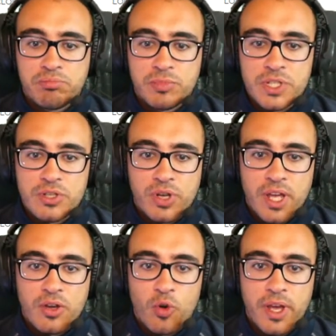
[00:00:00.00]
This
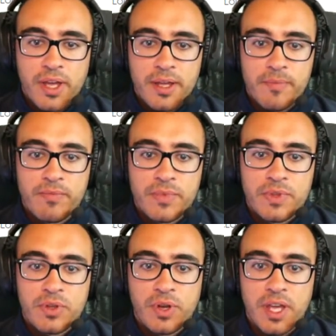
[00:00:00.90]
okay. Okay.
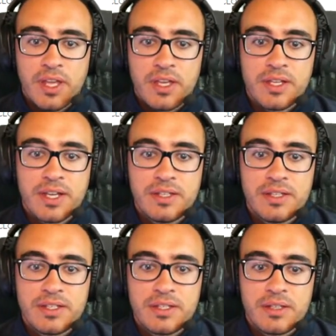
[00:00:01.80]
Yeah, you
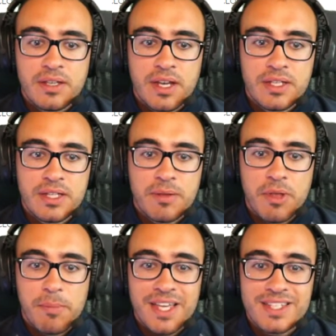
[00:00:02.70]
can see the
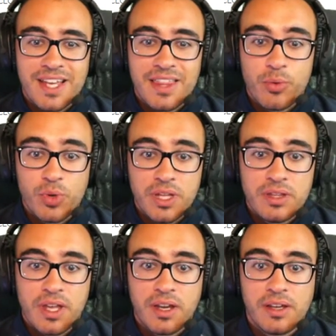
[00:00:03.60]
VMX NEC 3,
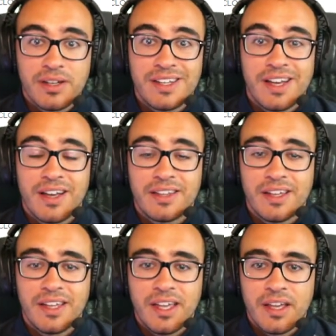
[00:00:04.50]
10
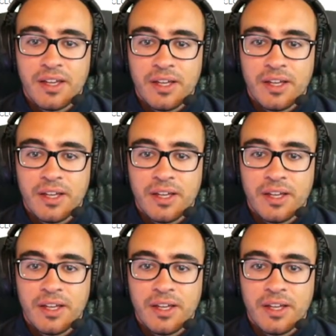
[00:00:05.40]
gig.